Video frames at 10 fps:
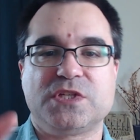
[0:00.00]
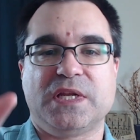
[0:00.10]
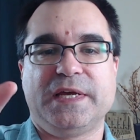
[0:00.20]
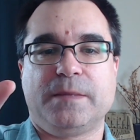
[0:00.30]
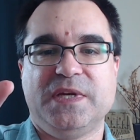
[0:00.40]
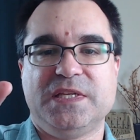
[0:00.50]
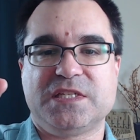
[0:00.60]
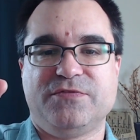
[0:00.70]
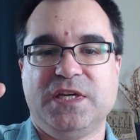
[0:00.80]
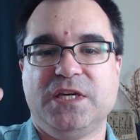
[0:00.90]
like means
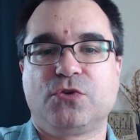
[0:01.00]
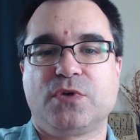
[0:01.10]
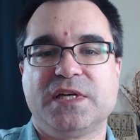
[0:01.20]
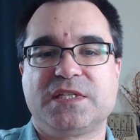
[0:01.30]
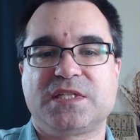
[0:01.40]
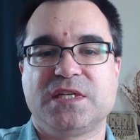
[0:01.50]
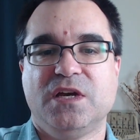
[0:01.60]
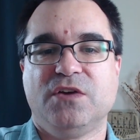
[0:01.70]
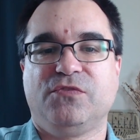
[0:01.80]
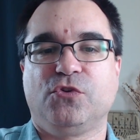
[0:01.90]
of egress,
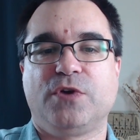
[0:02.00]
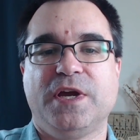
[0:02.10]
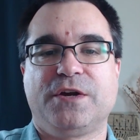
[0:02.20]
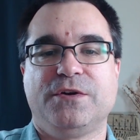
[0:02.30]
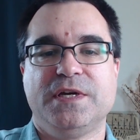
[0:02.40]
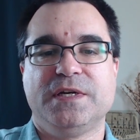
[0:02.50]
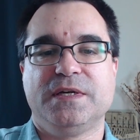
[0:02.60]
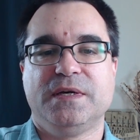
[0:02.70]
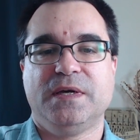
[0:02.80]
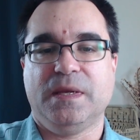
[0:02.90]
floor area,
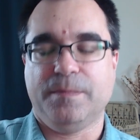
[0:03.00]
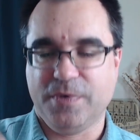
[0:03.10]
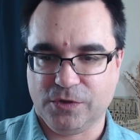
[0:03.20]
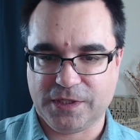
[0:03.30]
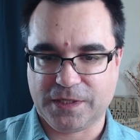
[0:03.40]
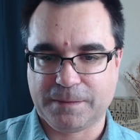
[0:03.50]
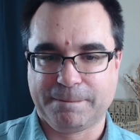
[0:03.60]
and building.